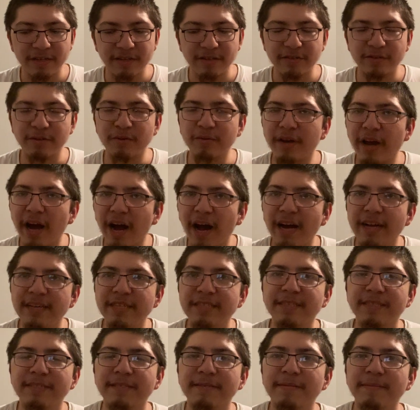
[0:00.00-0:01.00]
so
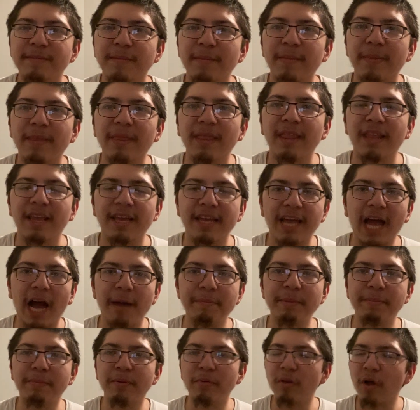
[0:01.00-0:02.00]
guys,
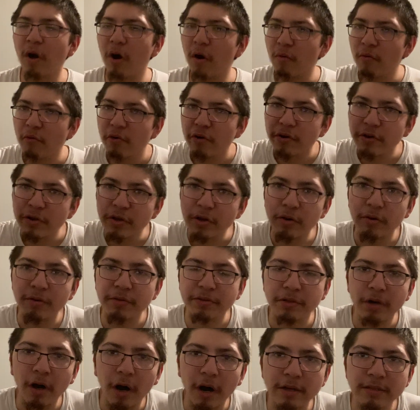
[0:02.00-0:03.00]
comment below your
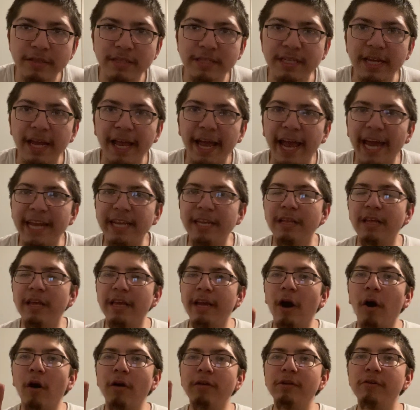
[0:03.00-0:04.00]
thoughts. And
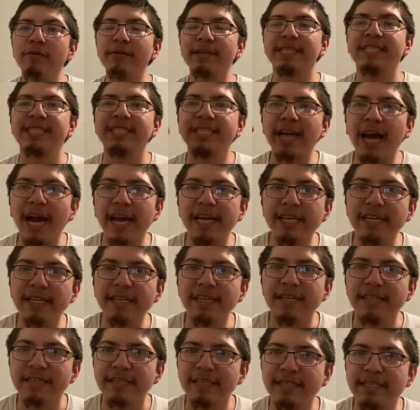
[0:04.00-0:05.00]
are you
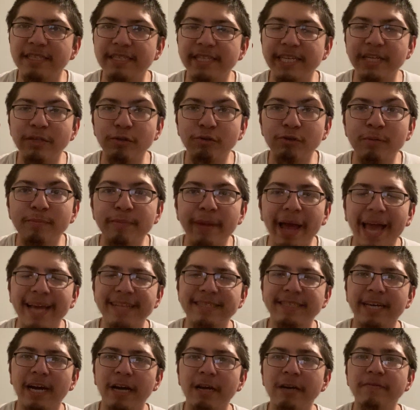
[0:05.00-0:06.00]
excited to see Drew
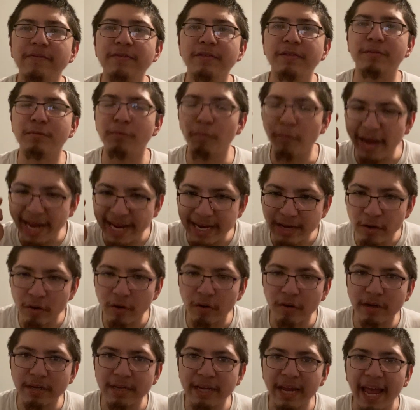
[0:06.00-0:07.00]
McIntyre versus Randy
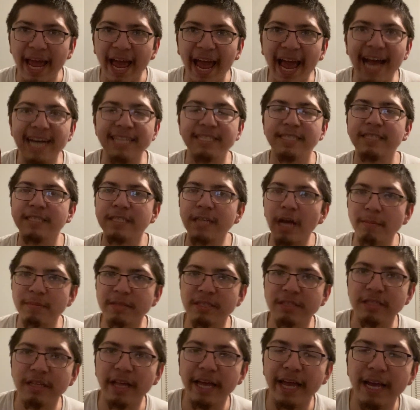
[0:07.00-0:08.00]
Orton at
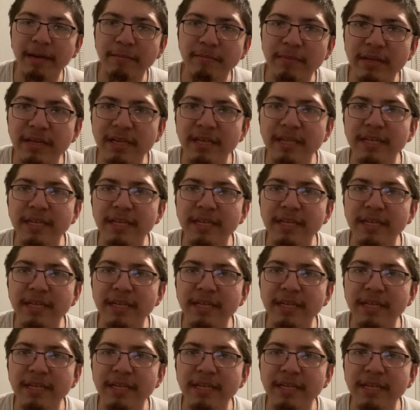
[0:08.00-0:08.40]
SummerSlam?